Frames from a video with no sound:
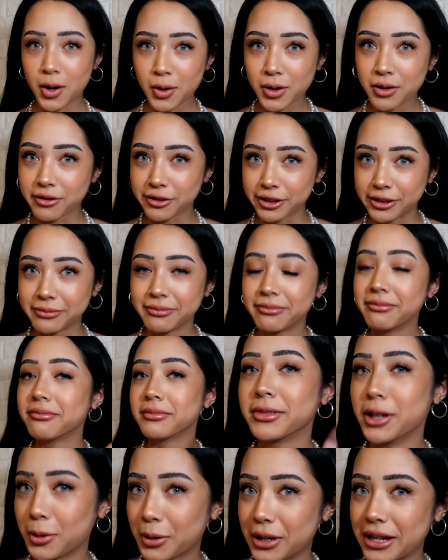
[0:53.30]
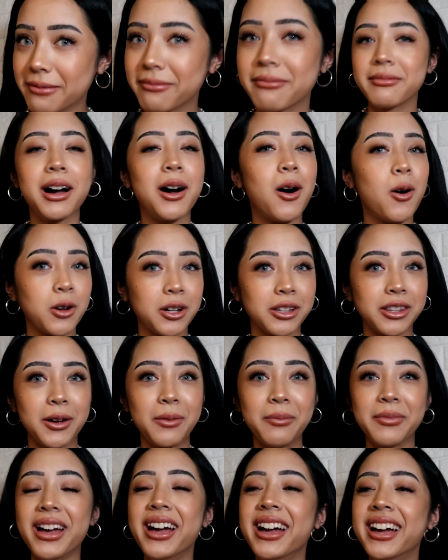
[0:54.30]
long overdue, lowkey. All good though.